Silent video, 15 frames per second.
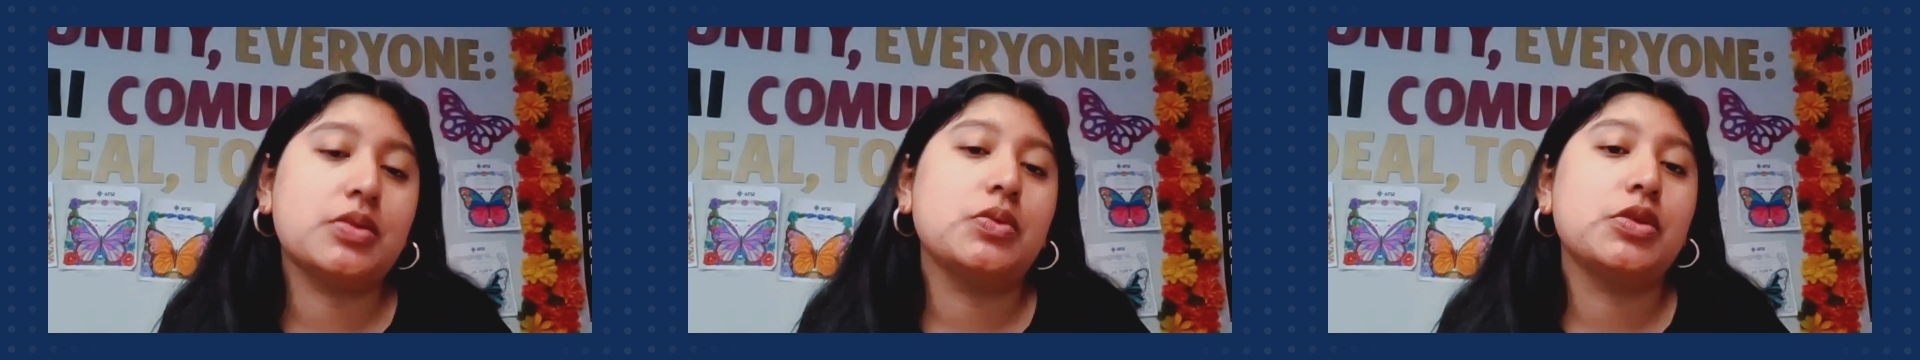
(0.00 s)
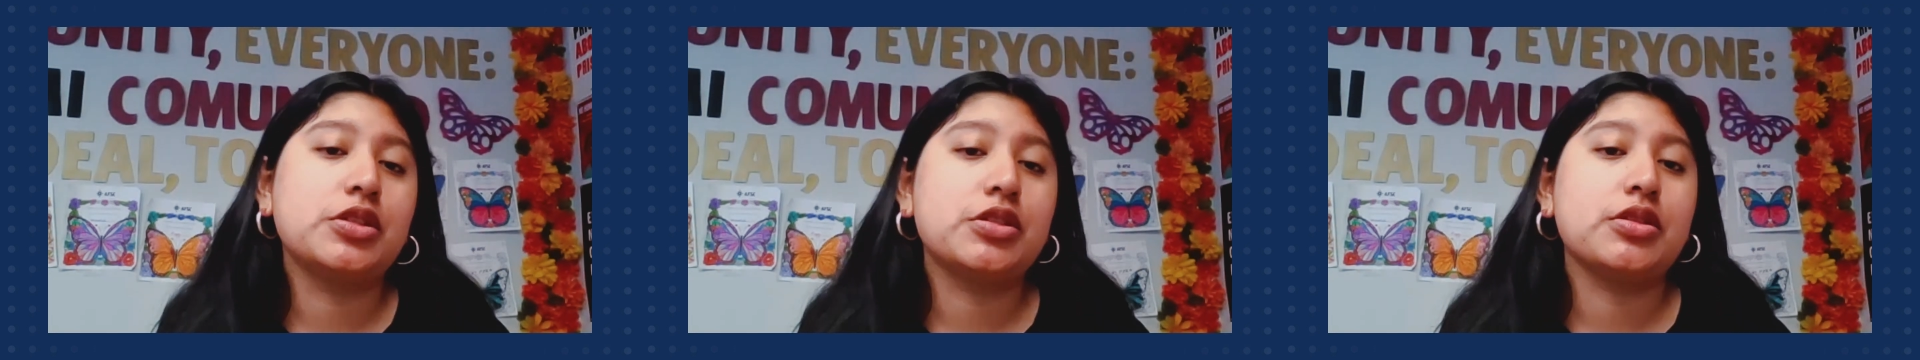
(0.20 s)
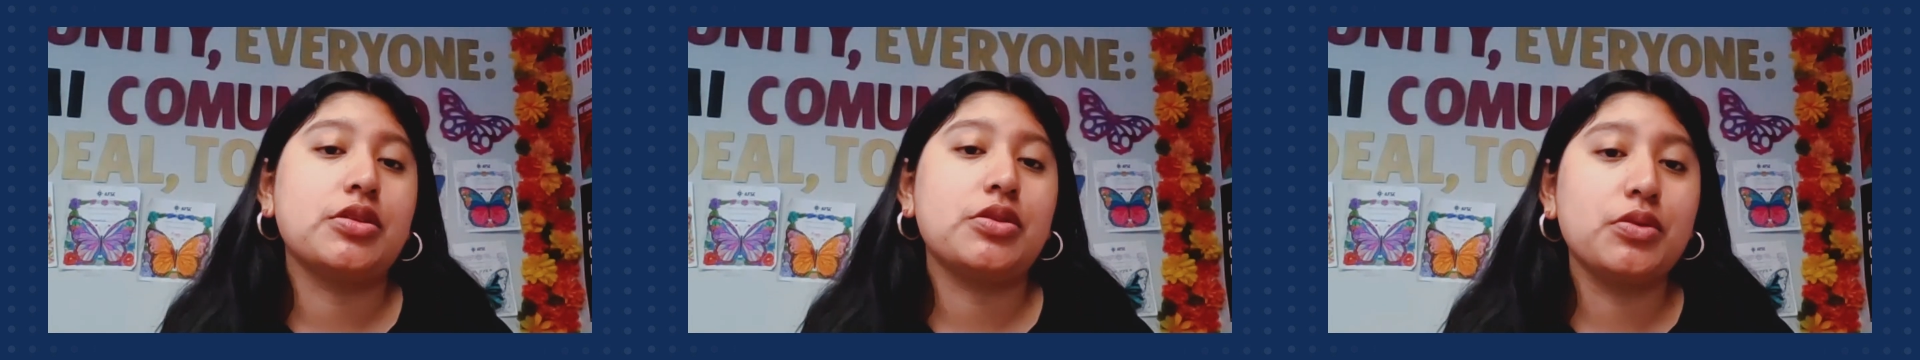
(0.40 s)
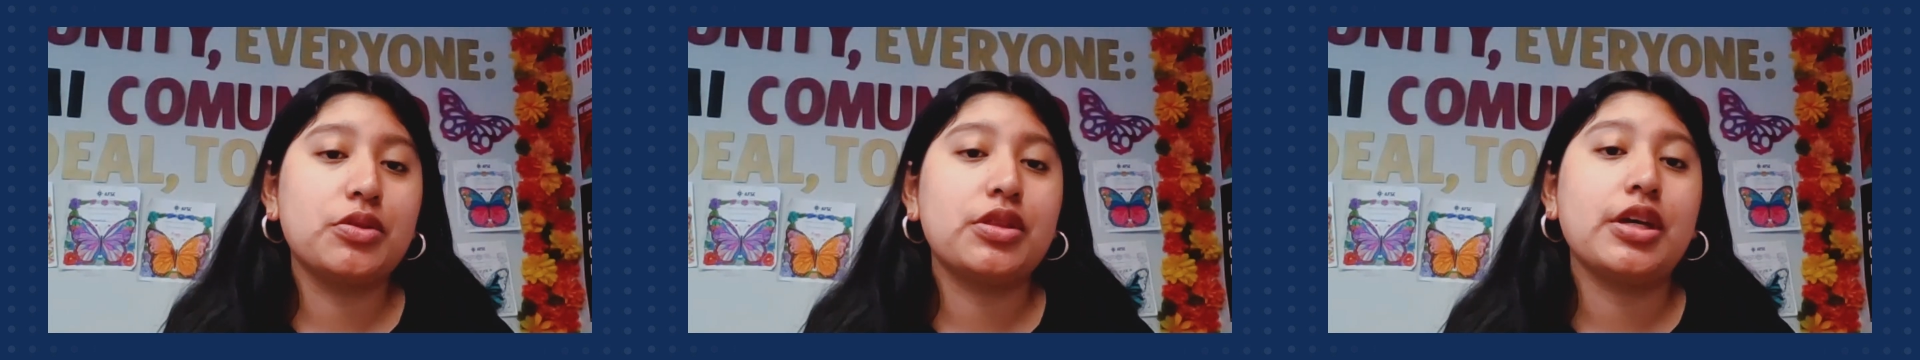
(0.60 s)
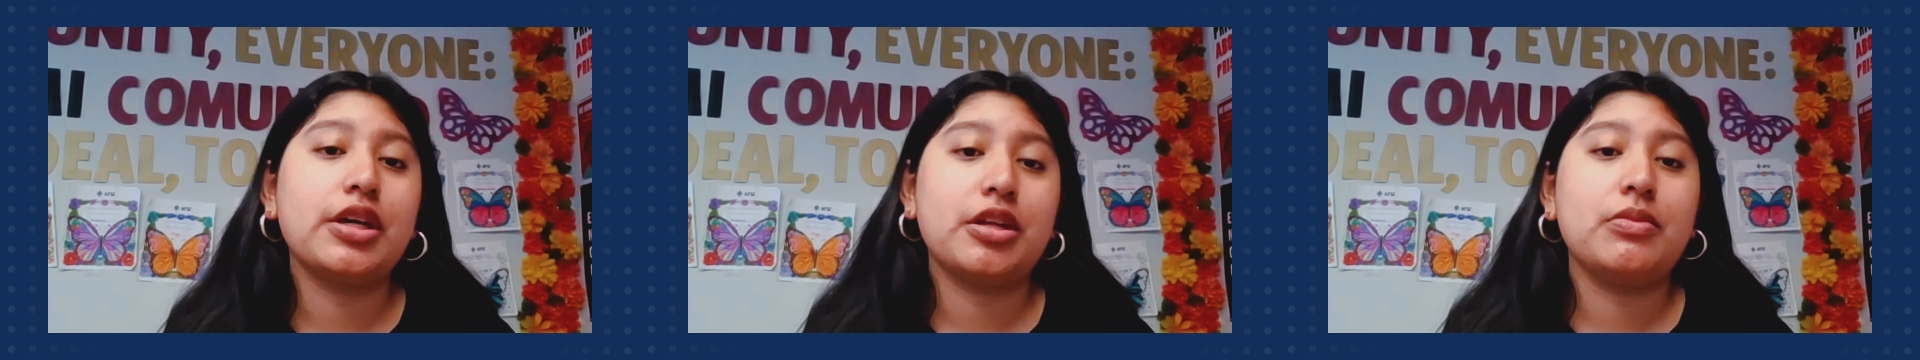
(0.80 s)
which is a
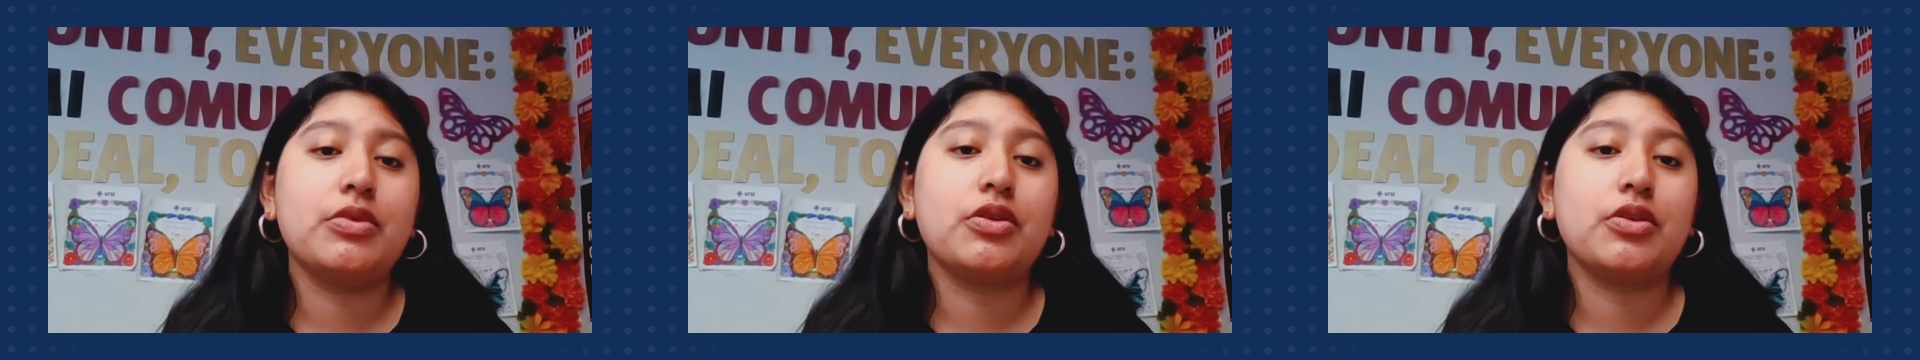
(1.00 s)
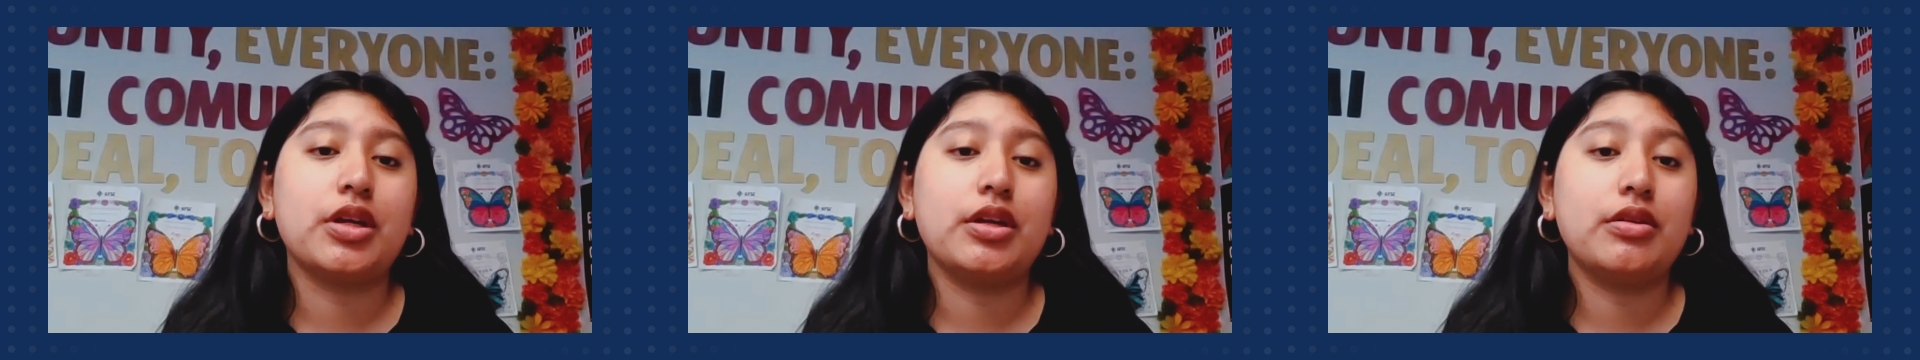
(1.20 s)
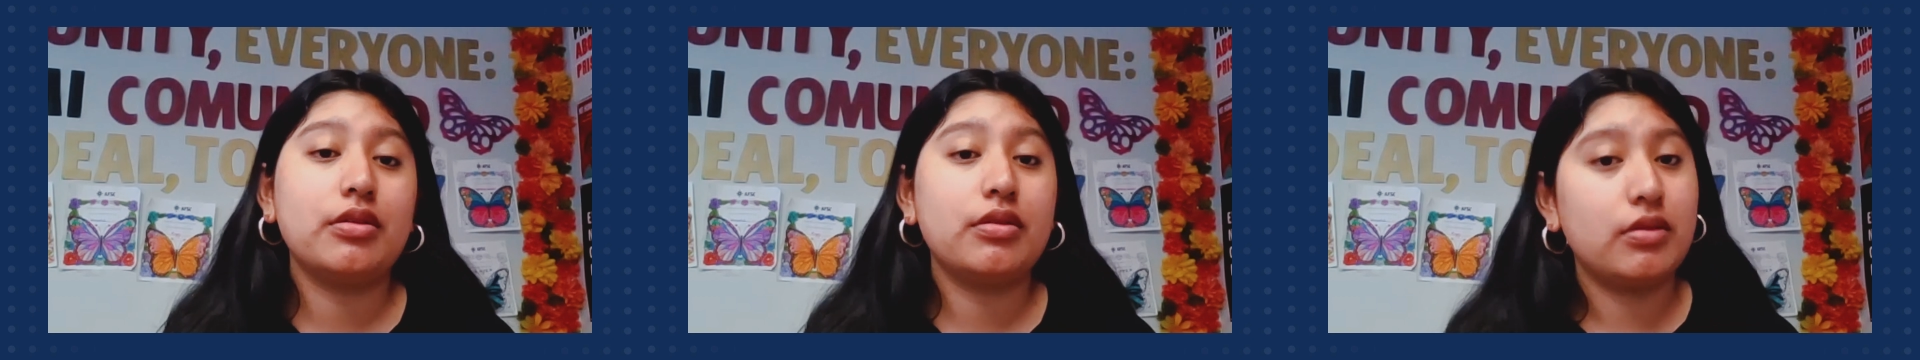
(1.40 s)
youth-led immigrant